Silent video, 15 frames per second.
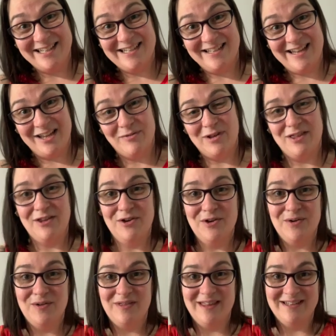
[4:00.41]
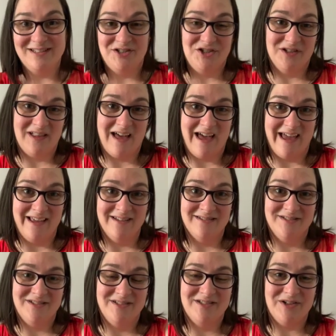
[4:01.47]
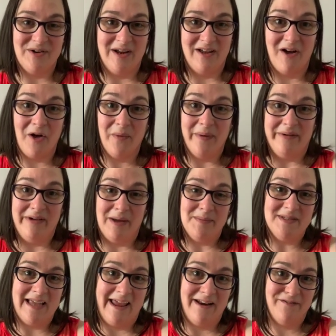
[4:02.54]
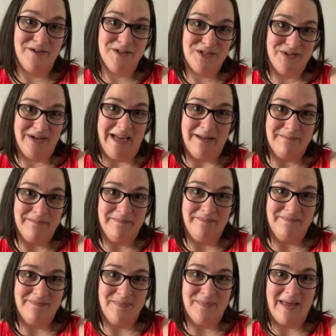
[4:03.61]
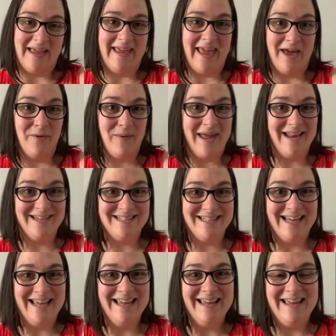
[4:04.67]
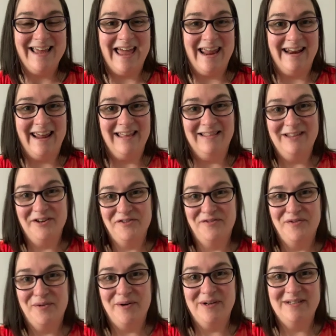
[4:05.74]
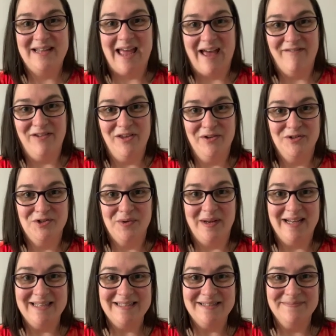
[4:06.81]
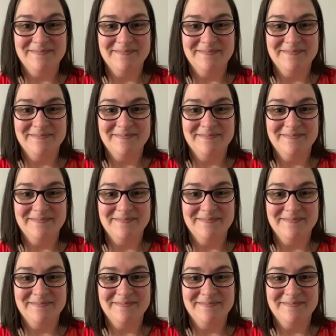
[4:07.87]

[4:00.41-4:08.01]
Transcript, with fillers: to knit with you this July during All Wound Up's anniversary. I can't wait, and I look forward to having you join us.